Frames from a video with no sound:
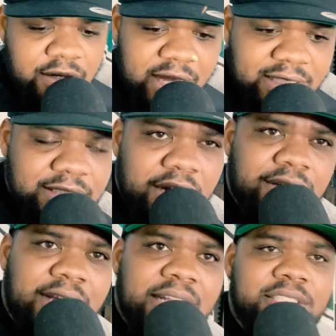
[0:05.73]
Yes, sir.
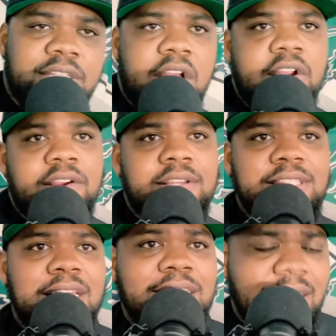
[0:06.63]
Yes, sir.
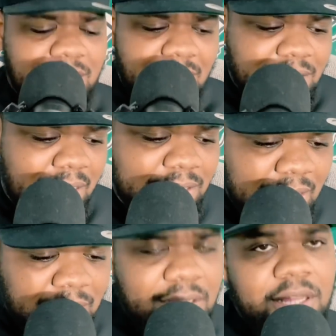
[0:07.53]

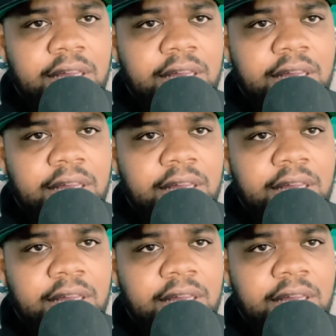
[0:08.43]
Yeah.